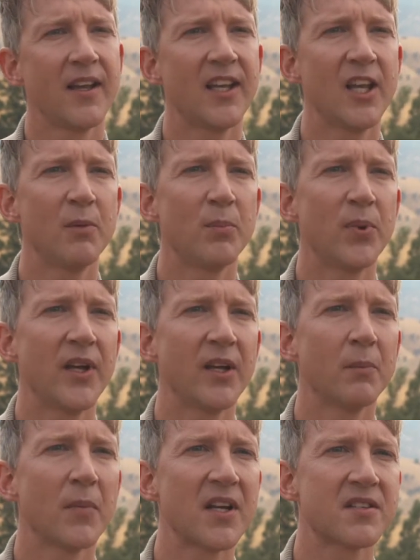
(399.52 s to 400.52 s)

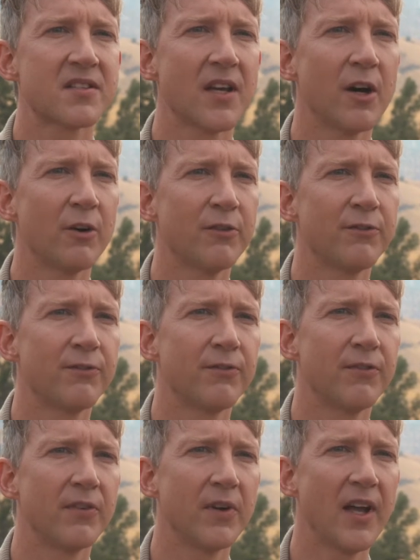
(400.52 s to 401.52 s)
keeping
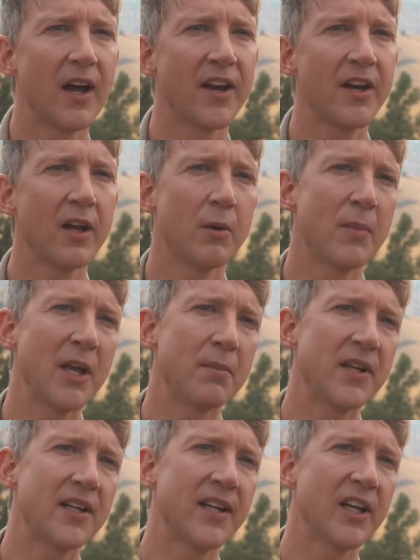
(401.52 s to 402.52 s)
myself, I don't know,
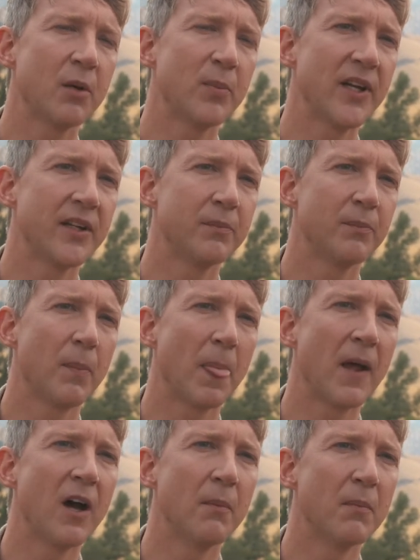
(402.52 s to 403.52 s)
maybe a little bit
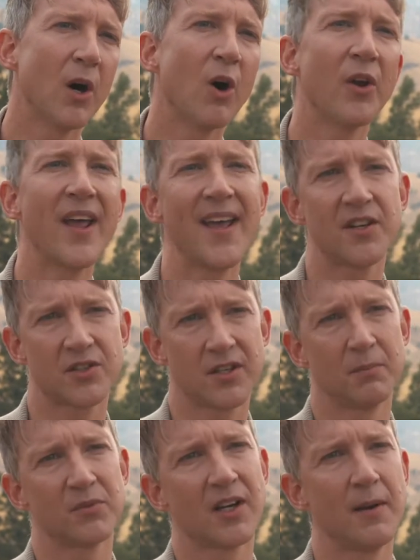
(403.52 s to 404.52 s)
on edge
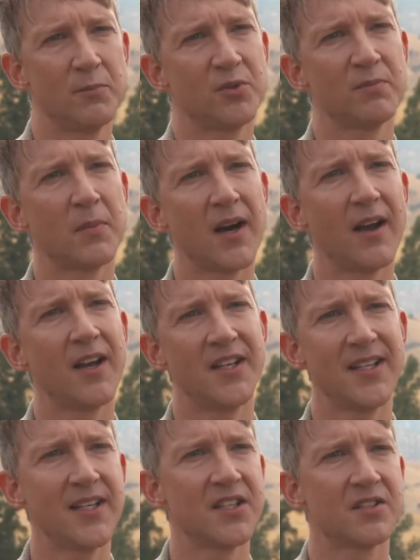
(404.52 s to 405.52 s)
sometimes with my
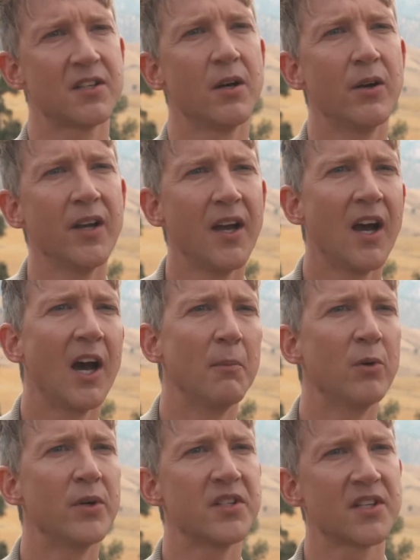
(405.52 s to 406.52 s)
ideas. So
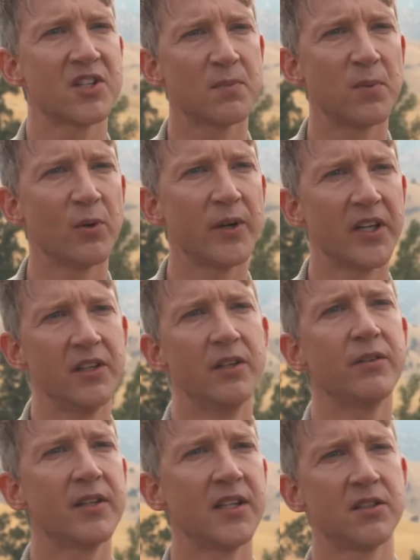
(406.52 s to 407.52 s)
I'm always exploring
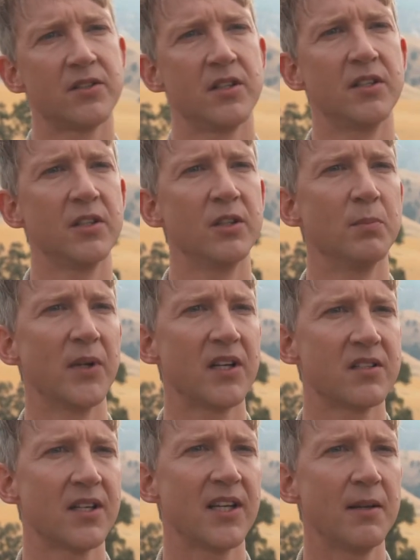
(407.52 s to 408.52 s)
new things to do
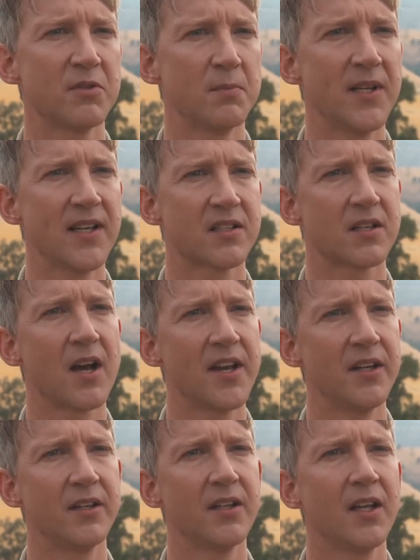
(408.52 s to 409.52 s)
because it keeps me
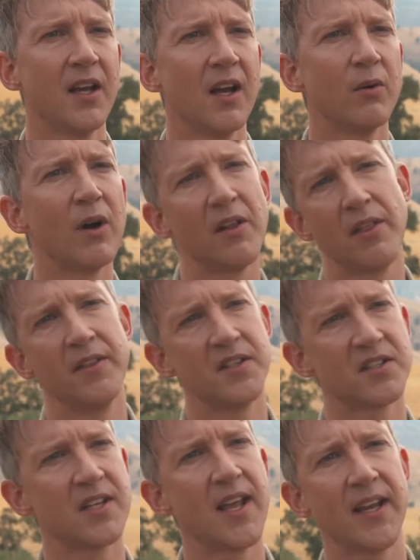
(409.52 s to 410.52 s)
excited rather than
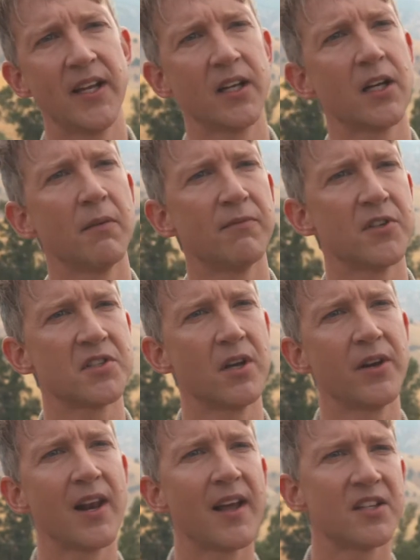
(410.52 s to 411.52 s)
staying in a comfort
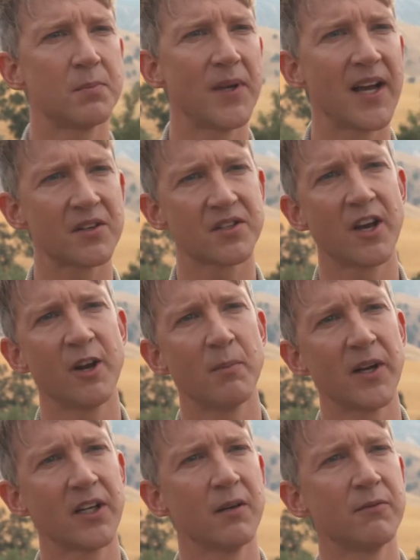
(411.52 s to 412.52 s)
zone. I like to be outside of
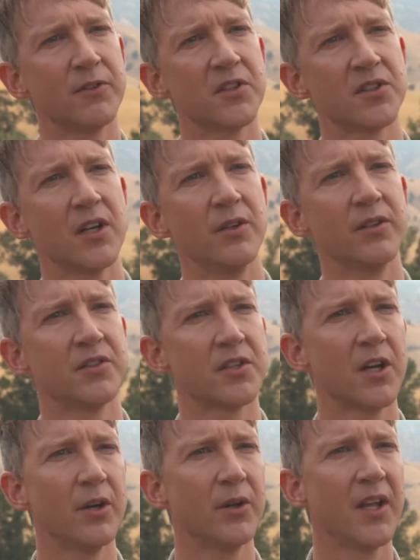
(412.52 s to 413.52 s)
my comfort zone.
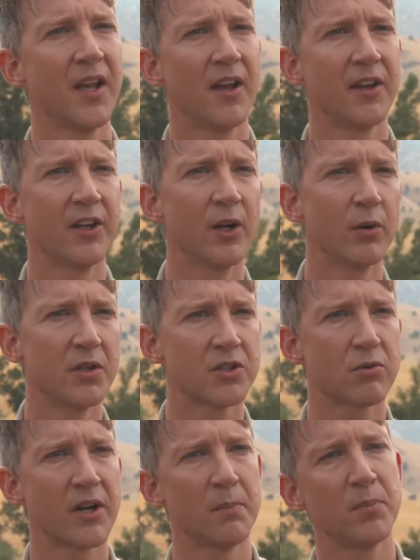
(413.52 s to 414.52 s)
So, you know, always
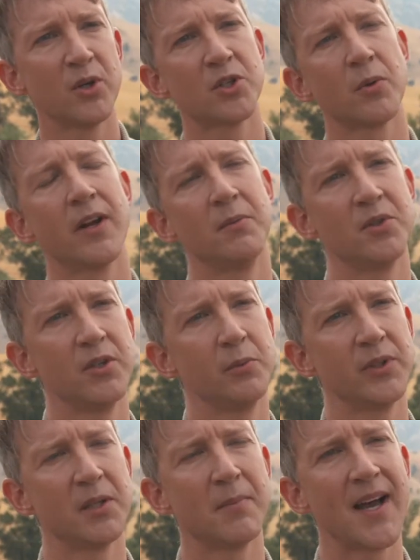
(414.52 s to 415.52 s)
trying to push what I'm doing
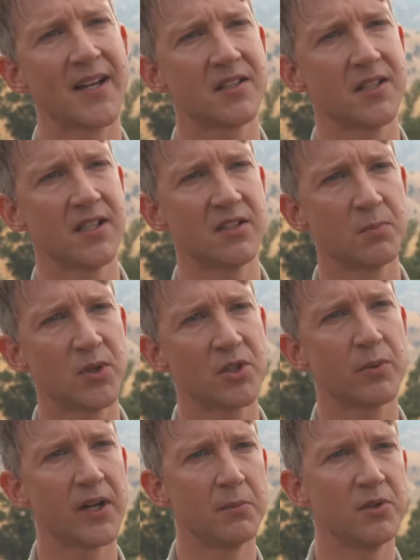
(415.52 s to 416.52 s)
with the magazines, push
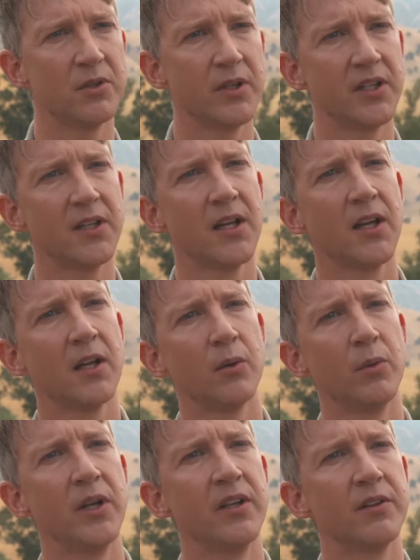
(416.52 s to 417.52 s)
what I'm doing
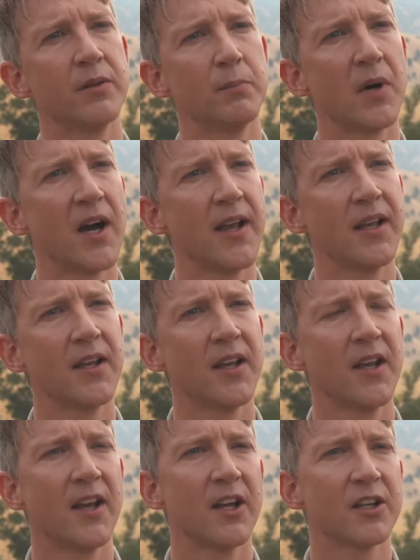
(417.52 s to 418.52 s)
with my
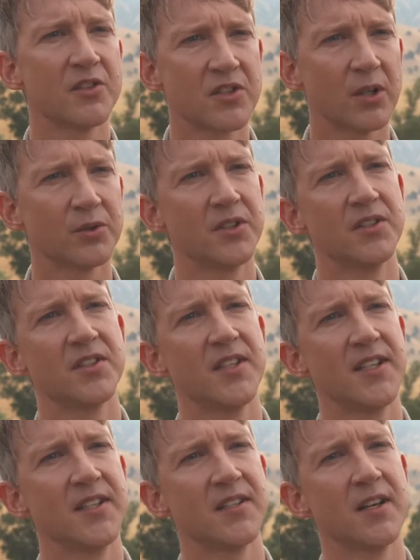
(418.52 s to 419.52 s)

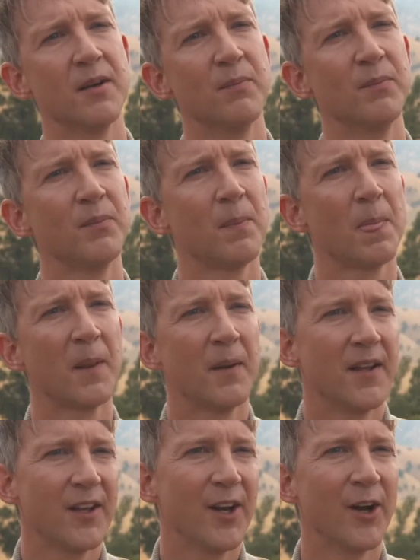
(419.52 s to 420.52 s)
consultancies,
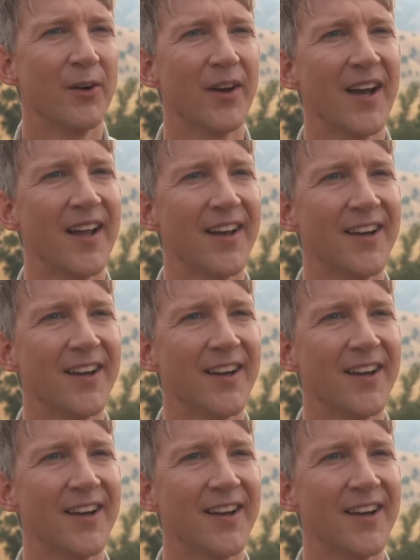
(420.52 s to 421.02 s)
you know, and